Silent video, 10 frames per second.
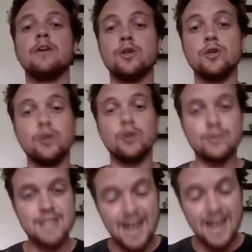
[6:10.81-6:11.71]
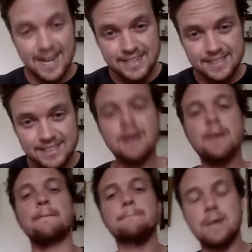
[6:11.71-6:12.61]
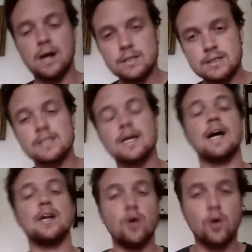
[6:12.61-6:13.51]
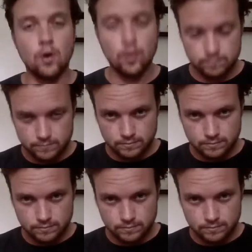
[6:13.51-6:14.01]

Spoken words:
you use and, but, and or.